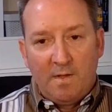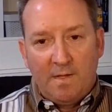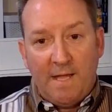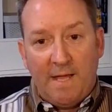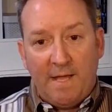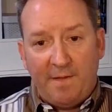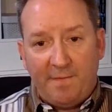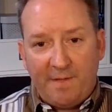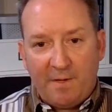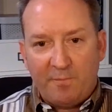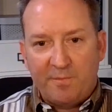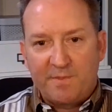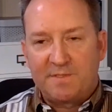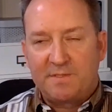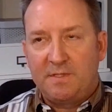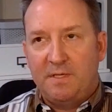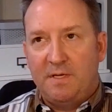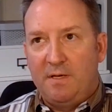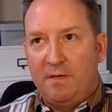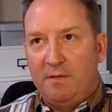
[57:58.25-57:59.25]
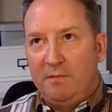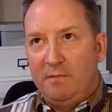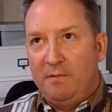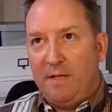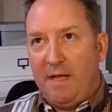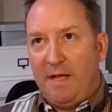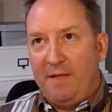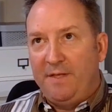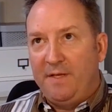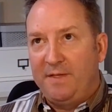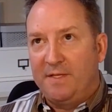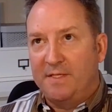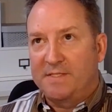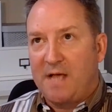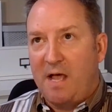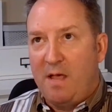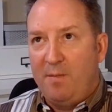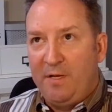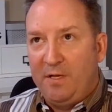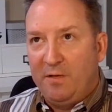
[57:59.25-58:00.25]
And that was, I think, the
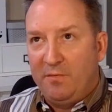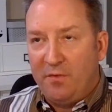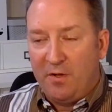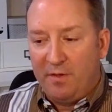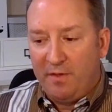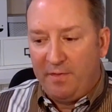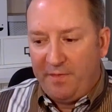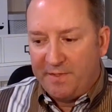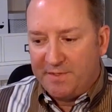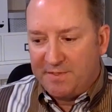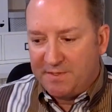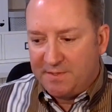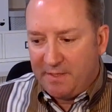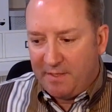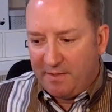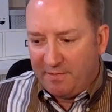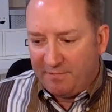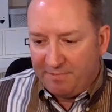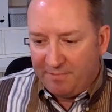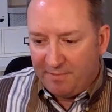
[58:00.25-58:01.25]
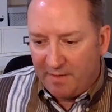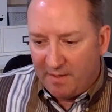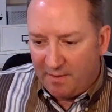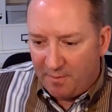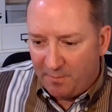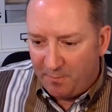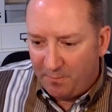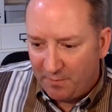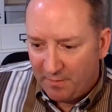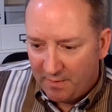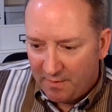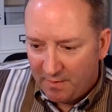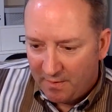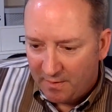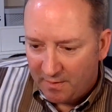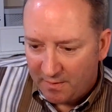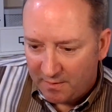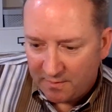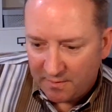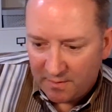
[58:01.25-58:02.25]
timing of all of this stuff.
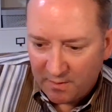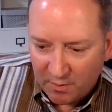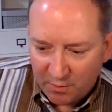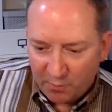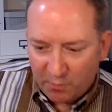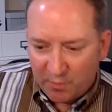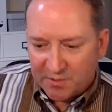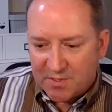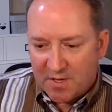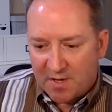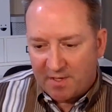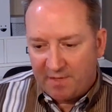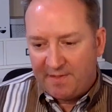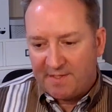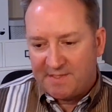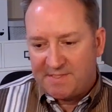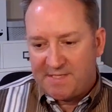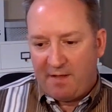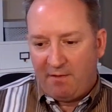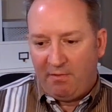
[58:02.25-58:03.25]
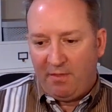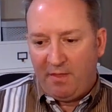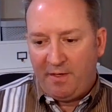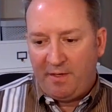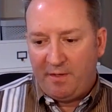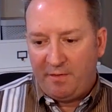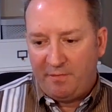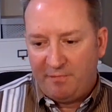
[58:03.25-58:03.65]
We're talking the tail end